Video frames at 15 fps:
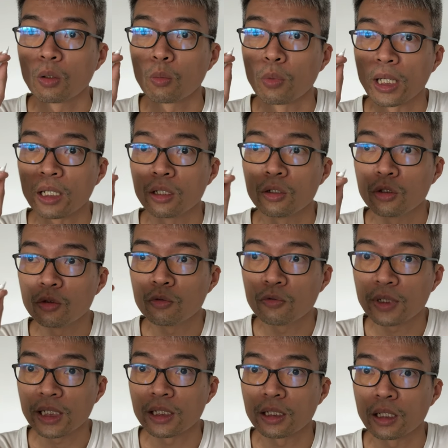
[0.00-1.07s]
when a new
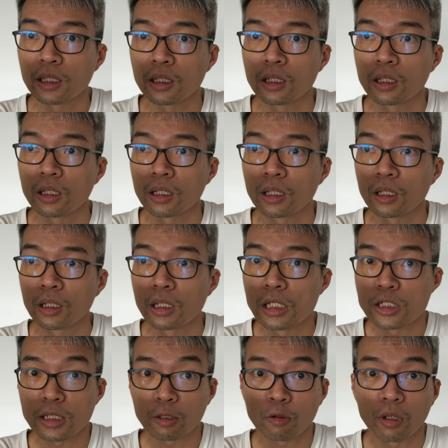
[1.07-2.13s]
REIT
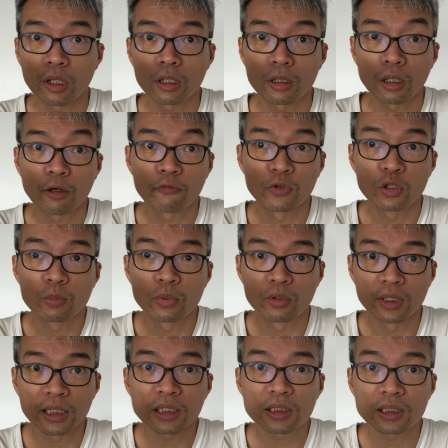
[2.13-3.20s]
is acquiring a lot of new
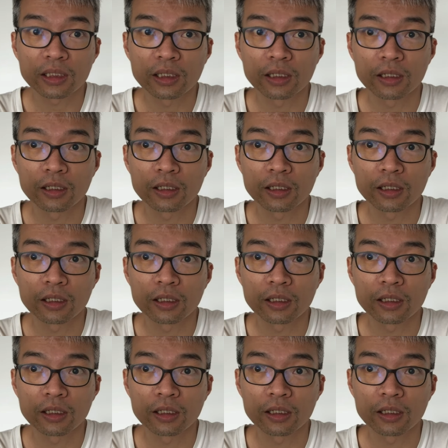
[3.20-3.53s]
buildings,